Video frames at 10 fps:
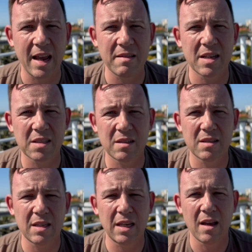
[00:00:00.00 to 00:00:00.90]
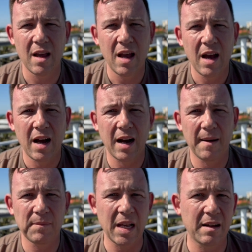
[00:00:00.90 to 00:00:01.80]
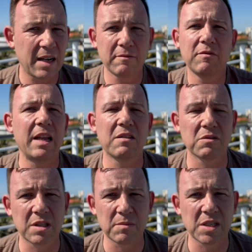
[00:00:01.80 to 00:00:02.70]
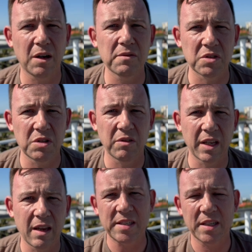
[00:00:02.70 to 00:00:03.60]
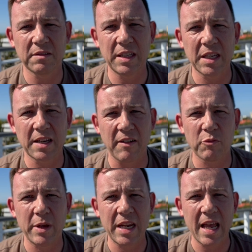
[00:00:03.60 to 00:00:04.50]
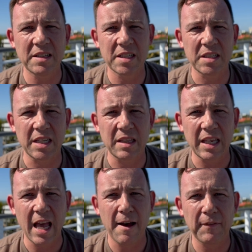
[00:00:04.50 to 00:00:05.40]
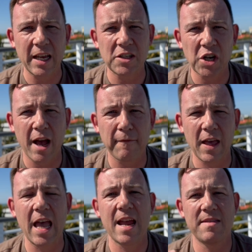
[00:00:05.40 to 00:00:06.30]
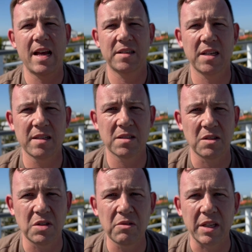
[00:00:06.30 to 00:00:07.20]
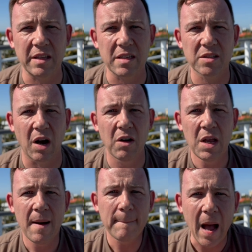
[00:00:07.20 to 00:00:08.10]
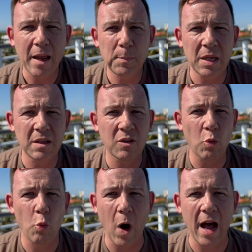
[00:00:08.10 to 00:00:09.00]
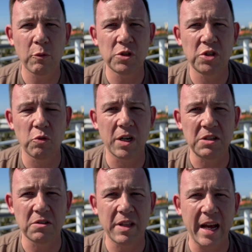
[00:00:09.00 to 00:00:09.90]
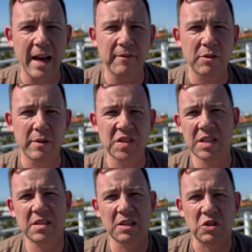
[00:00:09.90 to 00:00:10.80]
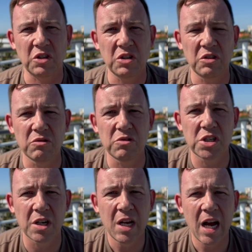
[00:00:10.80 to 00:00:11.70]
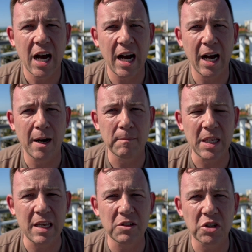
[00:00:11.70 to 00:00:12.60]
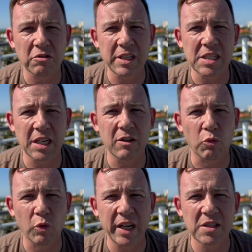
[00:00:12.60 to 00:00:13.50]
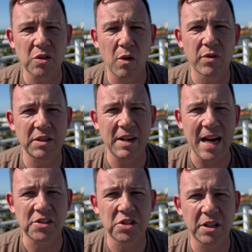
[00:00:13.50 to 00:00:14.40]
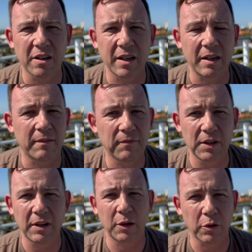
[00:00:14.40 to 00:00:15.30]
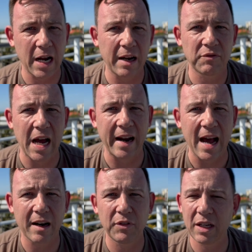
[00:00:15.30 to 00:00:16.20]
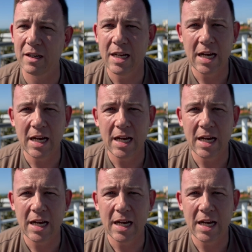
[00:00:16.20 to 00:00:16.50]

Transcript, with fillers: And this is the um, not, not lenders themselves are doing it, basically the government entity, the FHFA, that is instituting this. So my opinion, why would you want to do that after we've seen such a huge um, increase in rates over the last year and I feel like we're kind of not out of it.